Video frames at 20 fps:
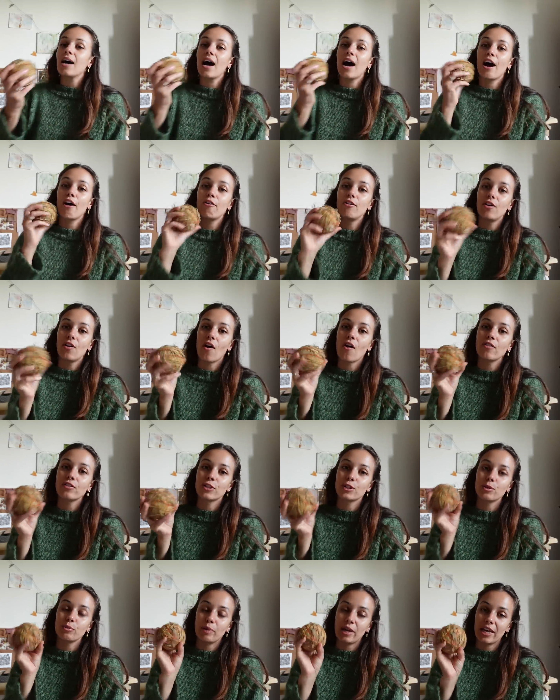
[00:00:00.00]
I would love
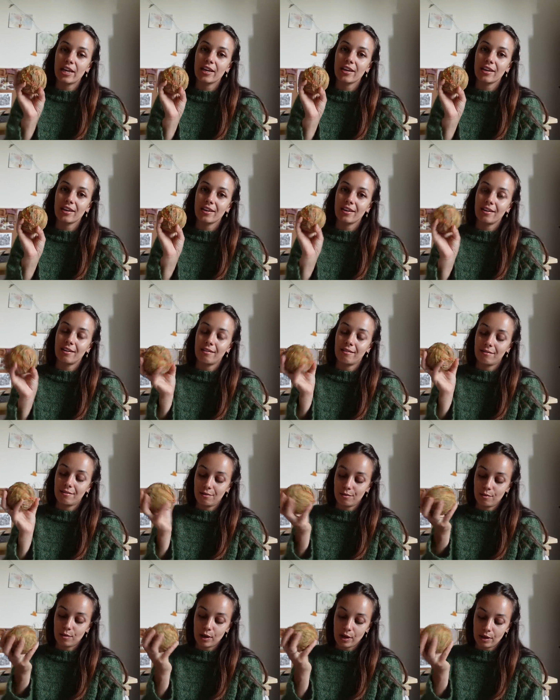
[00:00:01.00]
to make
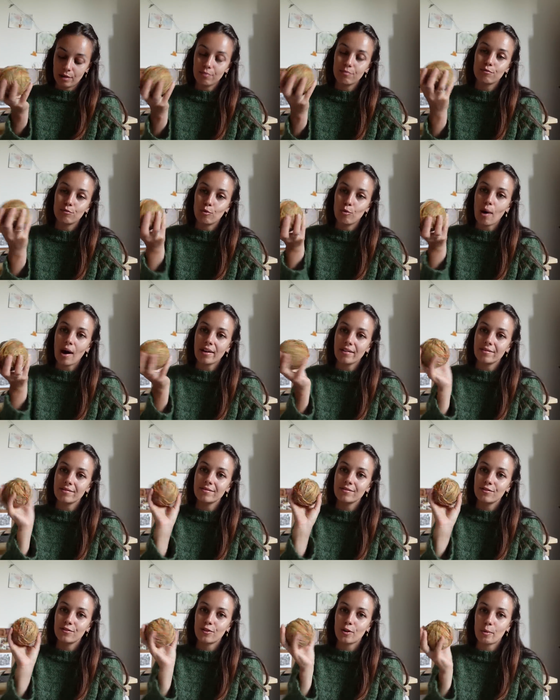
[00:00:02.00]

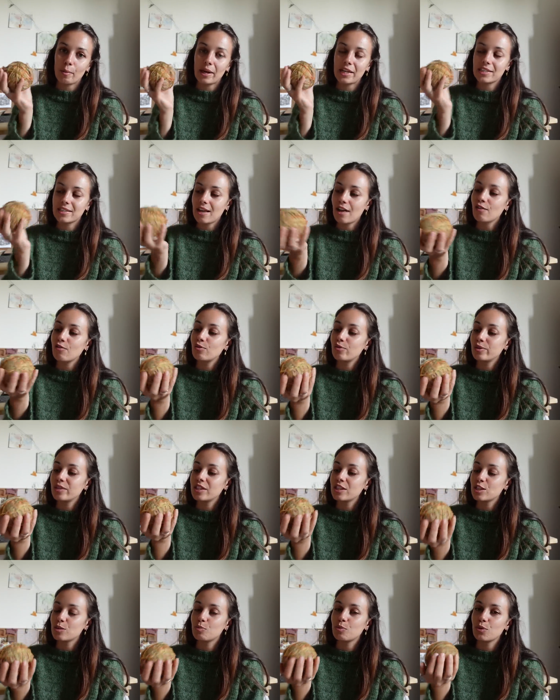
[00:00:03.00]
one for myself with
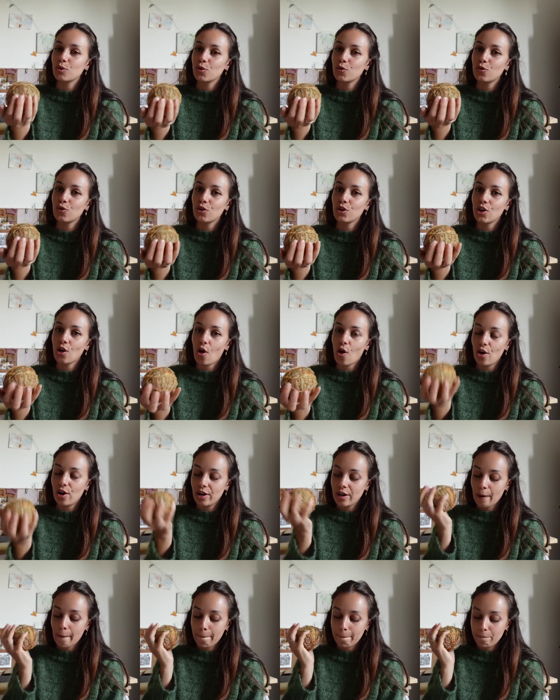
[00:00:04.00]
this beautiful
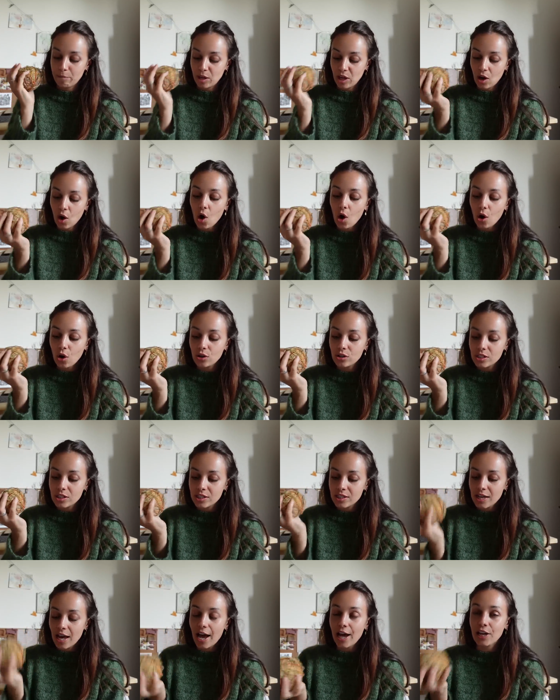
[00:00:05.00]
yarn
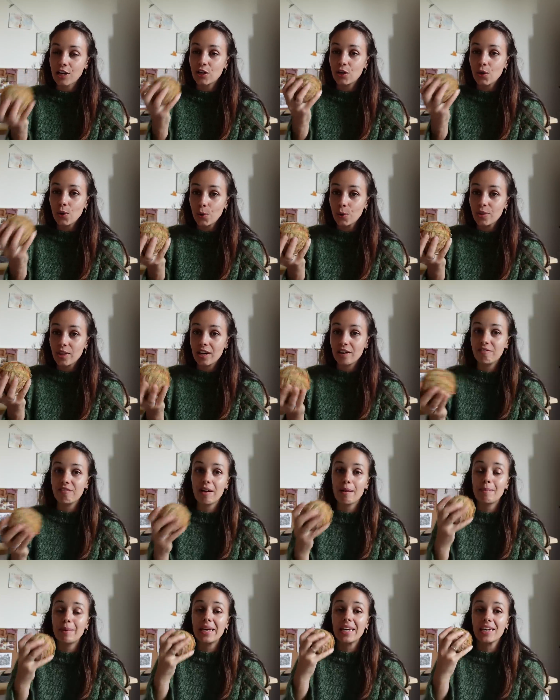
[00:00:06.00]
because I know that if
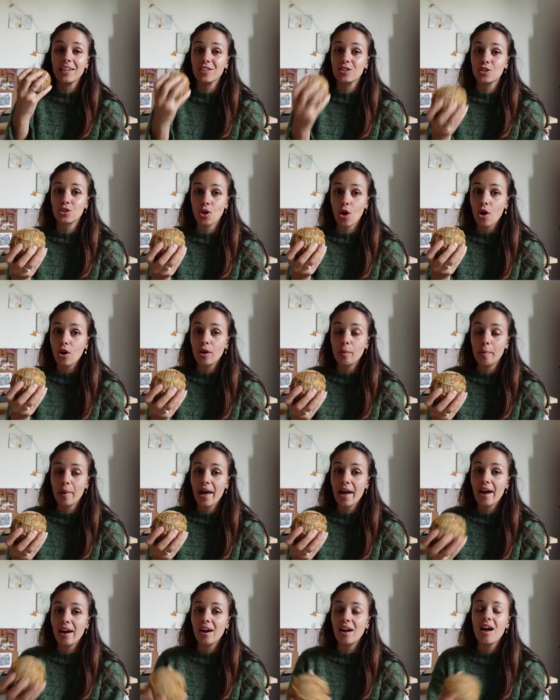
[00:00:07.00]
I make a sock
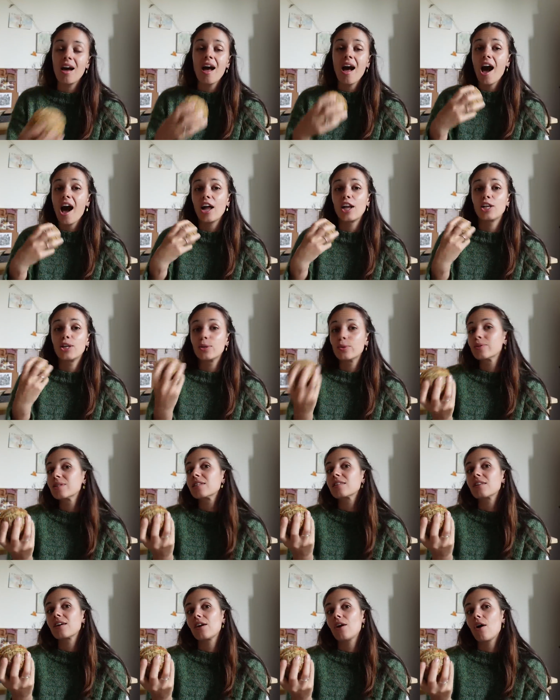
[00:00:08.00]
pair, I'll use
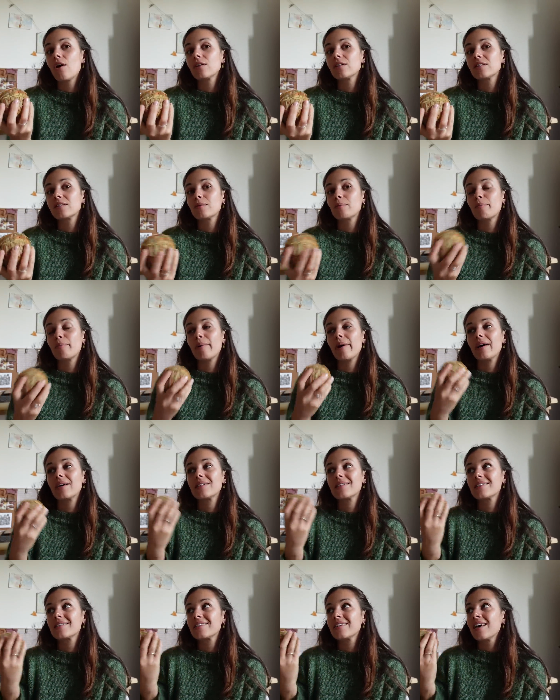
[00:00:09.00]
it a lot,
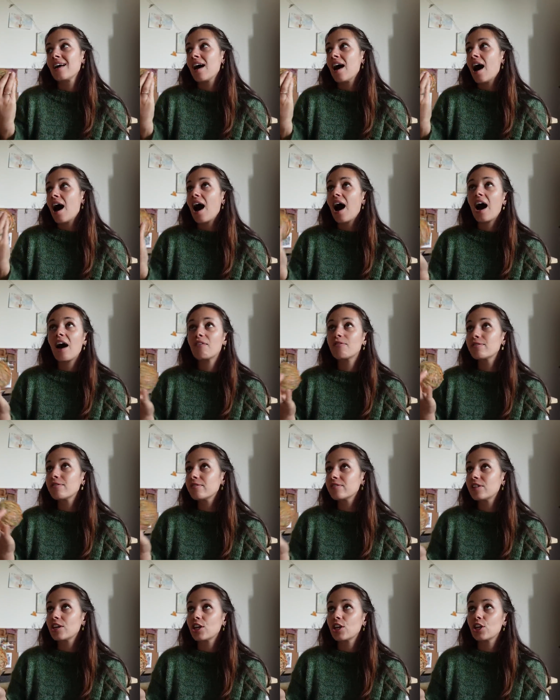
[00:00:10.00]
but half
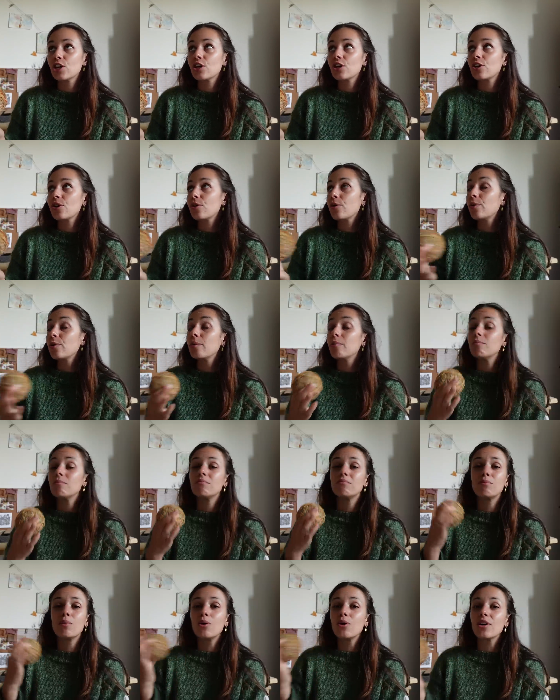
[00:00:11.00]
of the year or
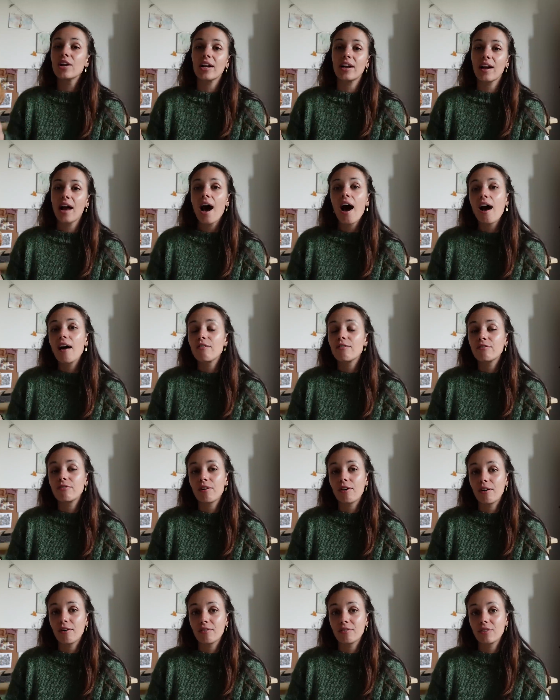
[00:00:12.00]
more than half
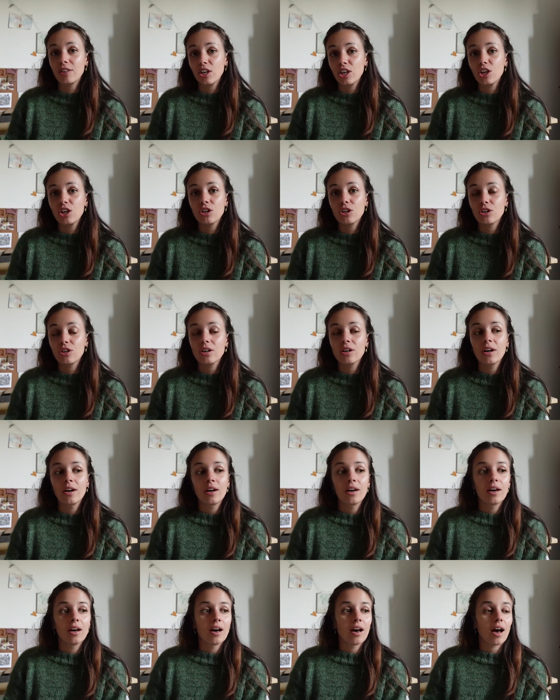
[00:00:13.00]
of the year,
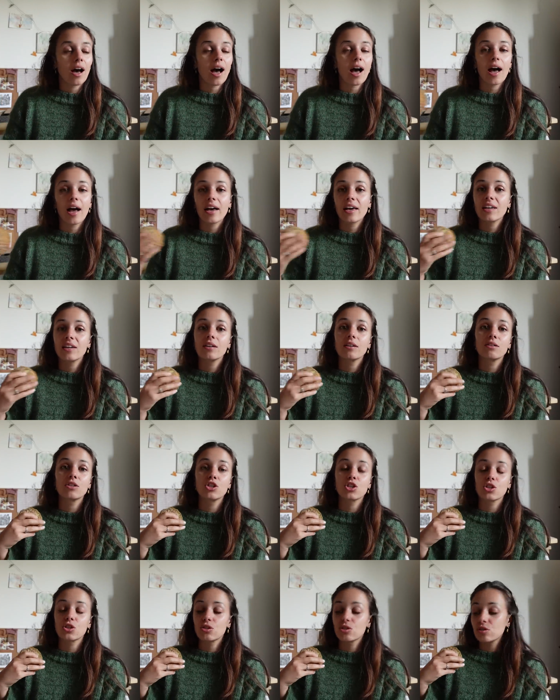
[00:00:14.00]
I
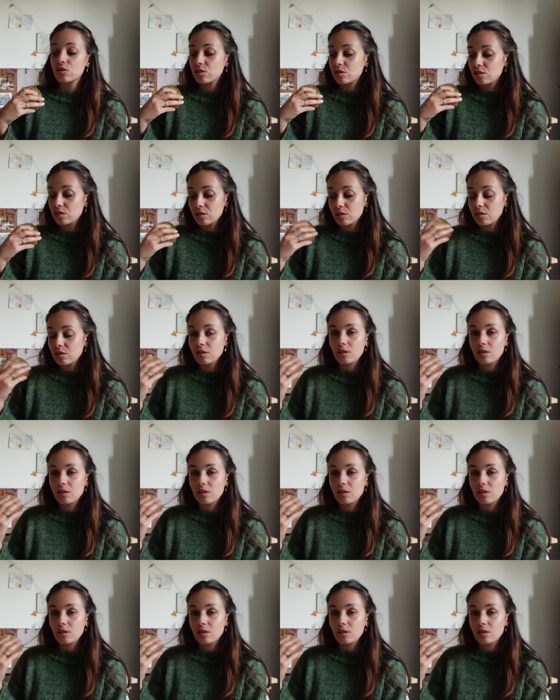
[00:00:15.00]
just